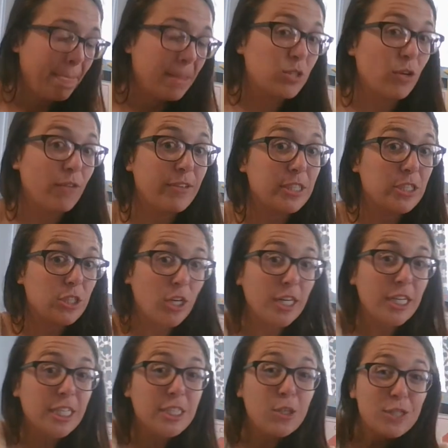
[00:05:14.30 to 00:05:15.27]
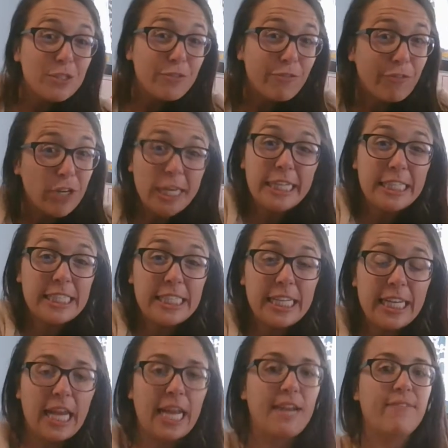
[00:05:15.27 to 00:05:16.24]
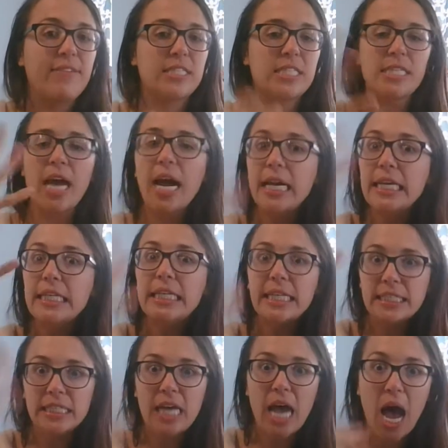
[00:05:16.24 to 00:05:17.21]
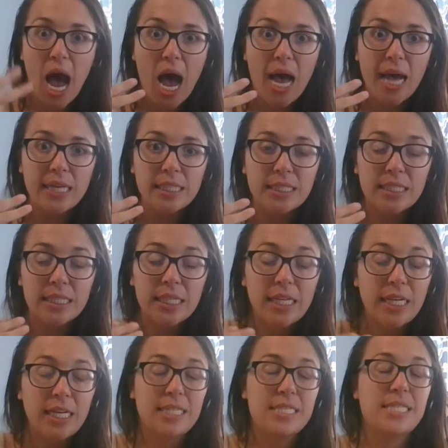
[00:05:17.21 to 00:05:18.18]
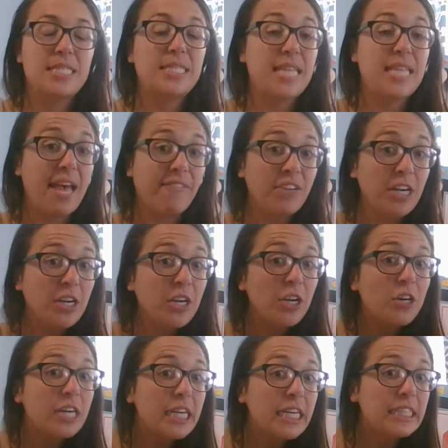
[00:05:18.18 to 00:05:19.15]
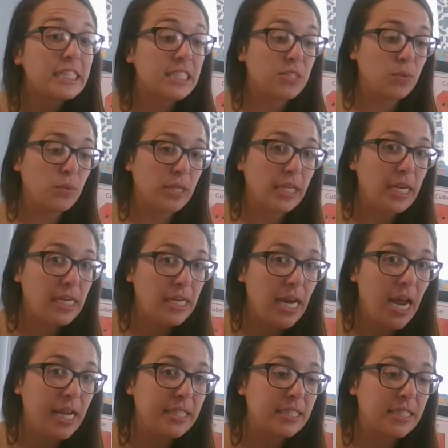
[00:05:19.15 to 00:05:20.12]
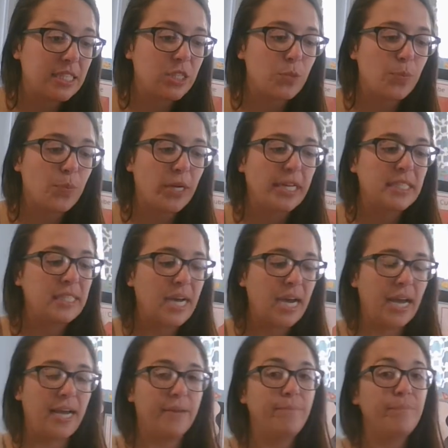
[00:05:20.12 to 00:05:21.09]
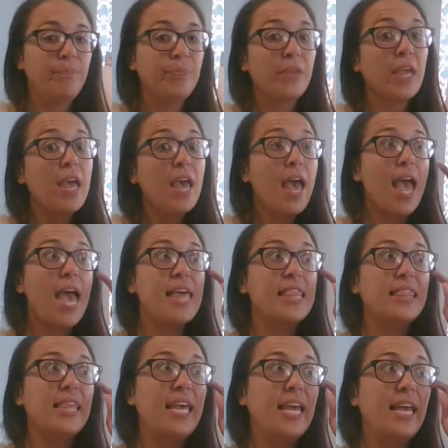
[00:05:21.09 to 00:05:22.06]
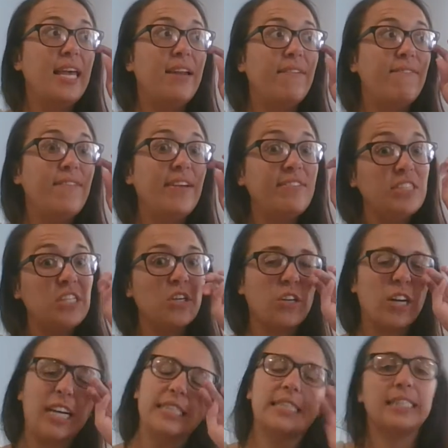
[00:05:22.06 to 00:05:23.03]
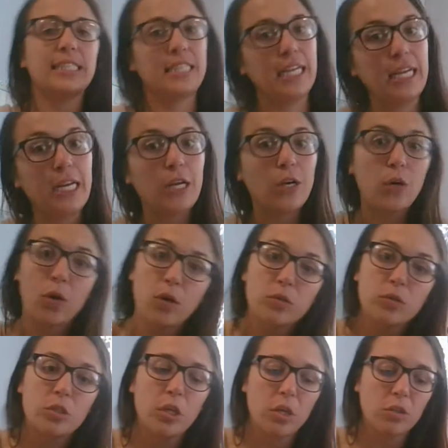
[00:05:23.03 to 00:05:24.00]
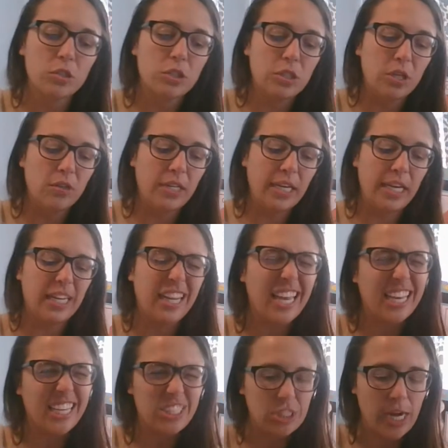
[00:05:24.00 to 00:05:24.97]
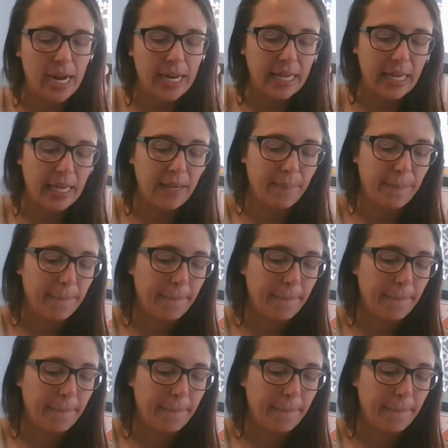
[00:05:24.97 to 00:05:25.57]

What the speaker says: So if it's 32, it's freezing. And if it's 90, it's hot. 70 degrees is really nice in springtime. And then 50 degrees is getting cold. So you'll still need like a jacket.